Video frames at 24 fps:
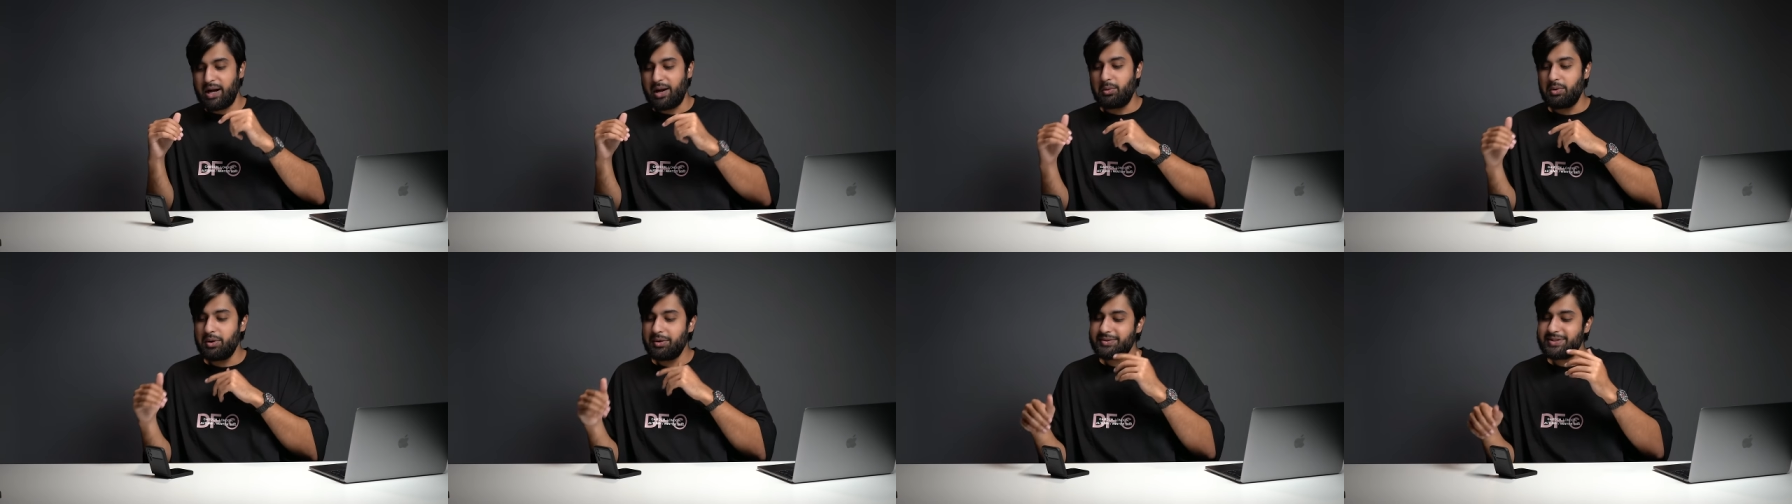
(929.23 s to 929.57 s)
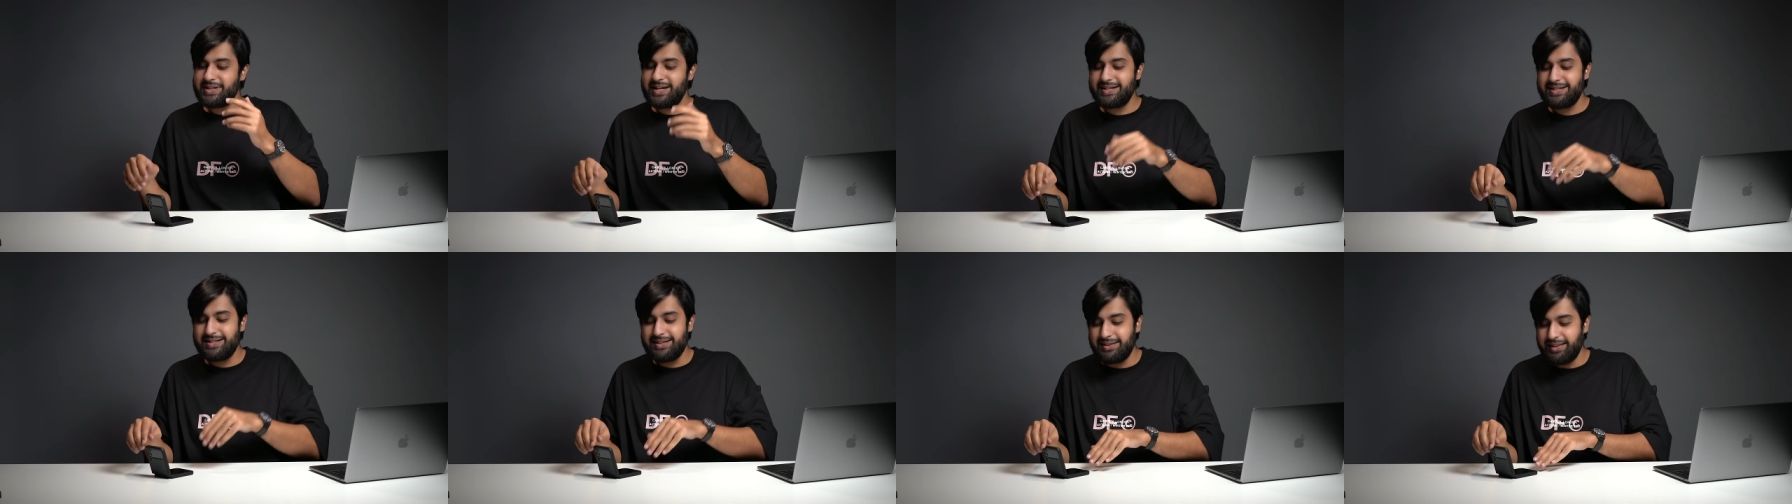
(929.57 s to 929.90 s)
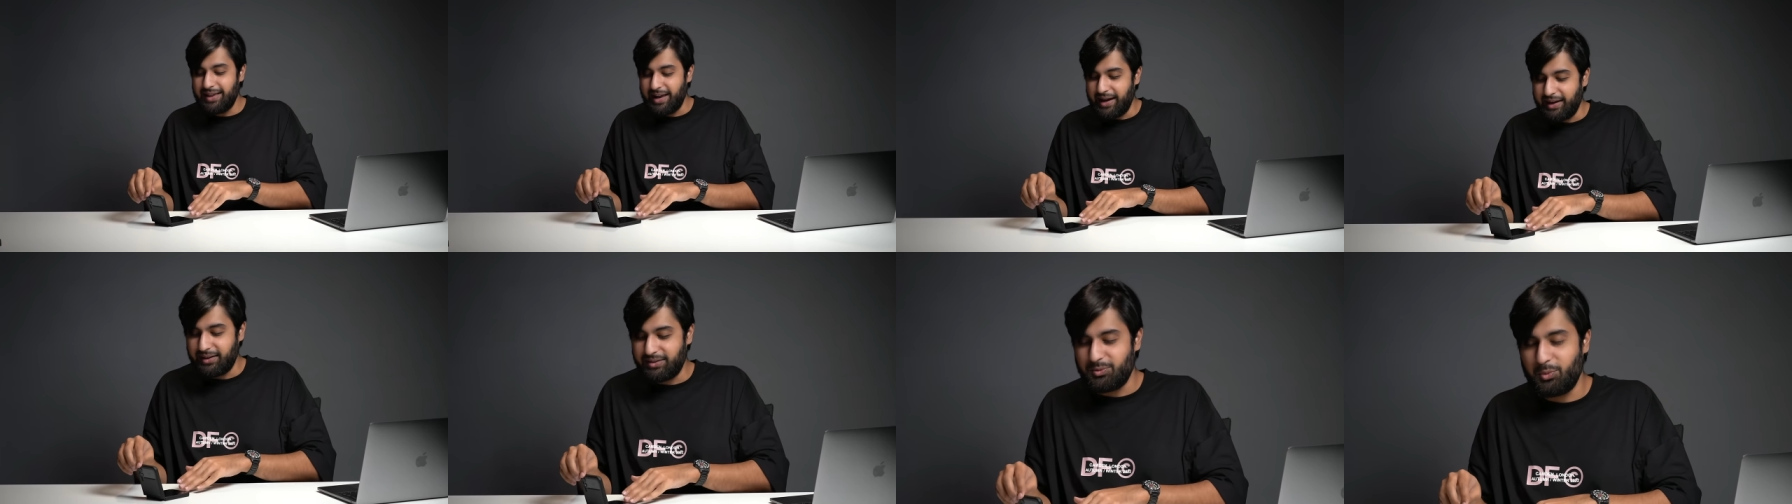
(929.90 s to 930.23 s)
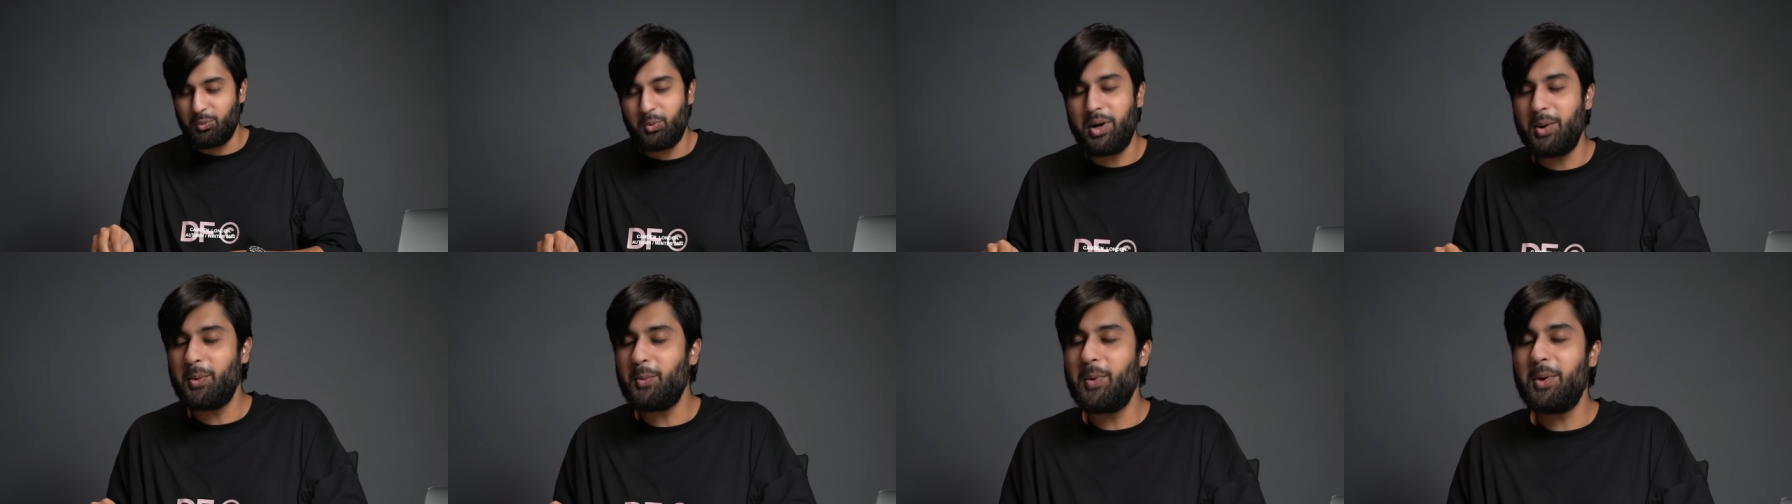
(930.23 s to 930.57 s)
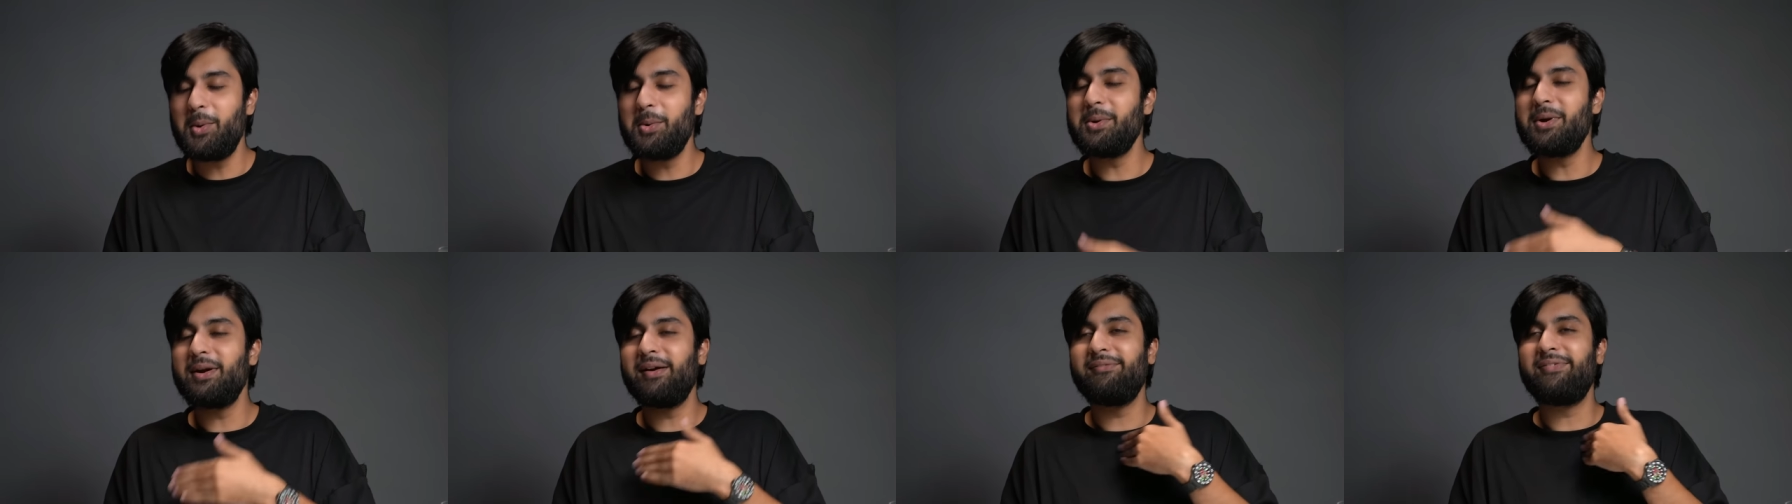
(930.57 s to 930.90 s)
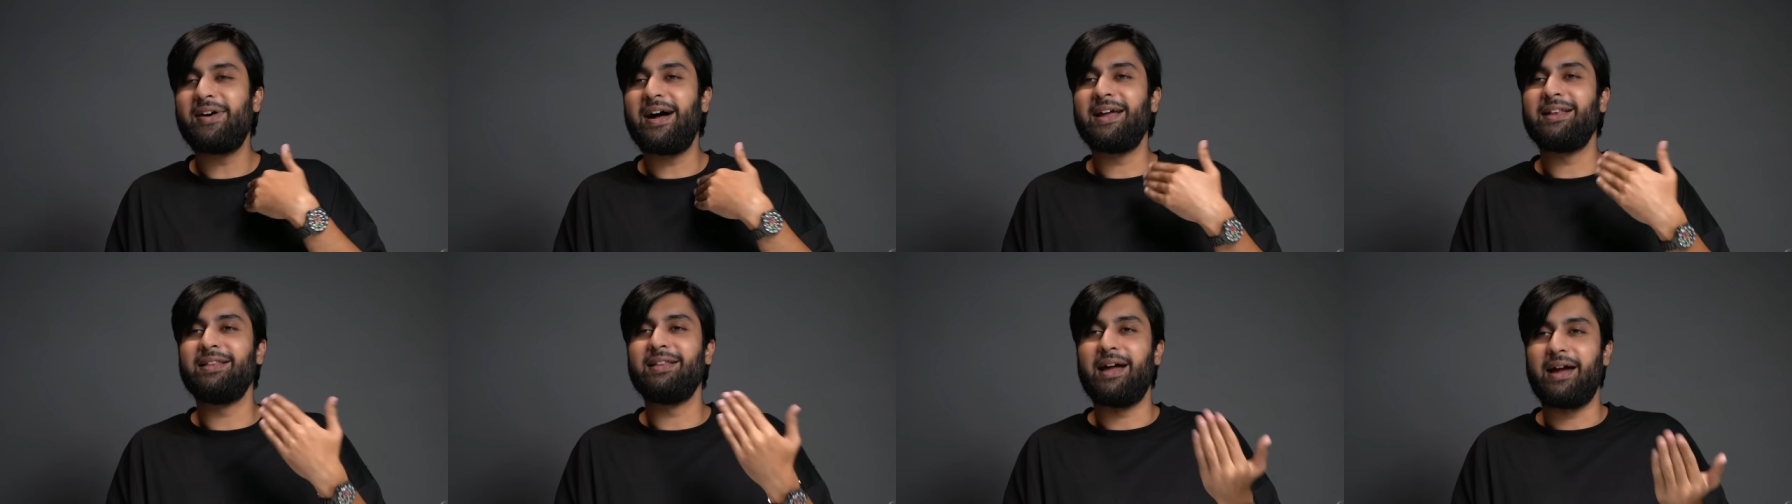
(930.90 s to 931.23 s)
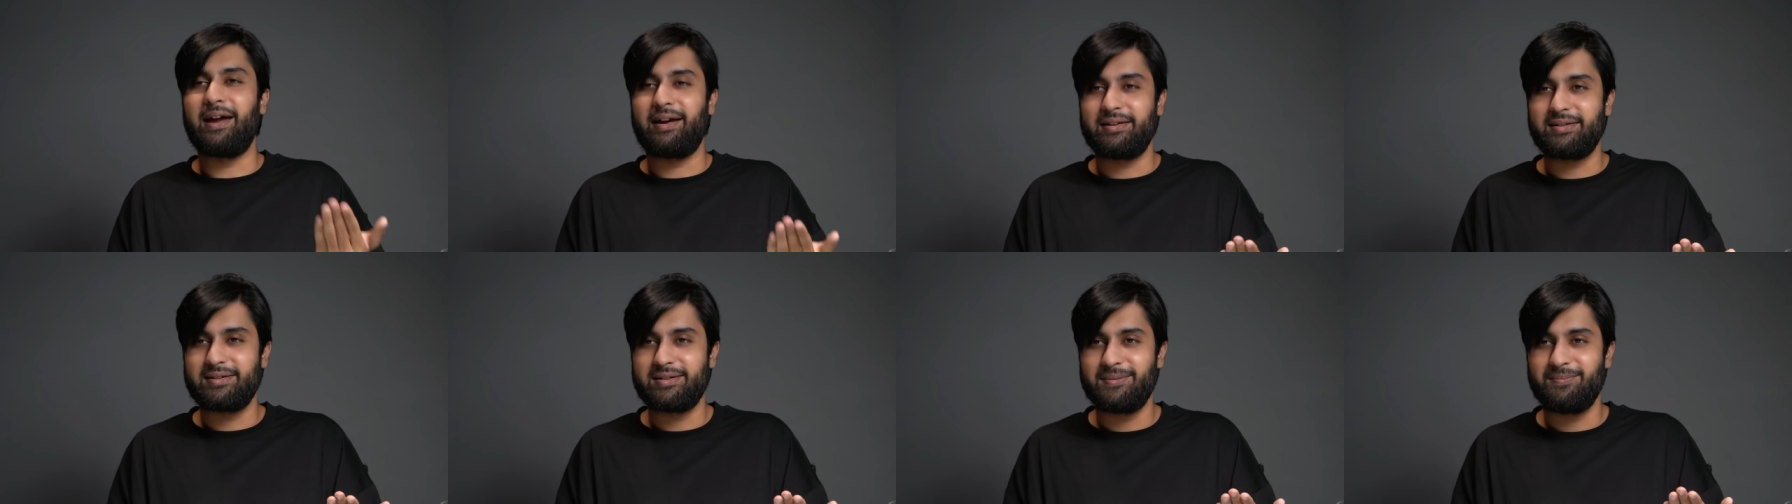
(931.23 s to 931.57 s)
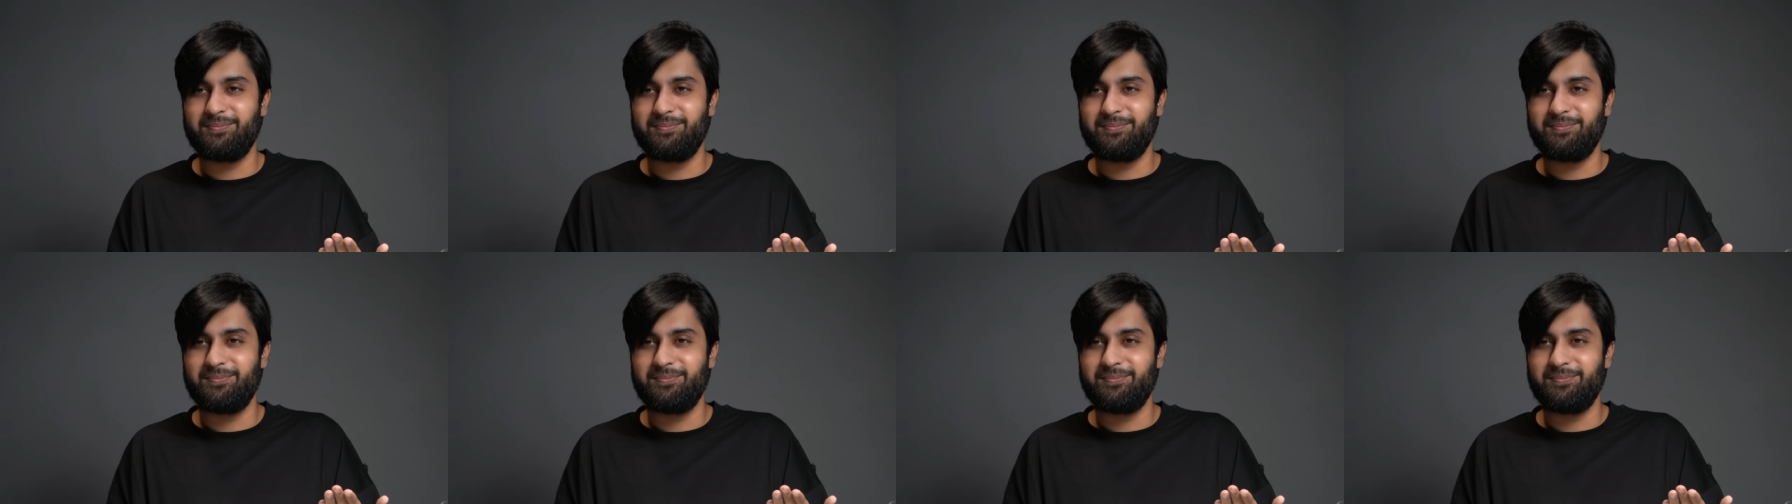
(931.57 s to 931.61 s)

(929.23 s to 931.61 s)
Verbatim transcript: I would have just liked, what, what would have I liked?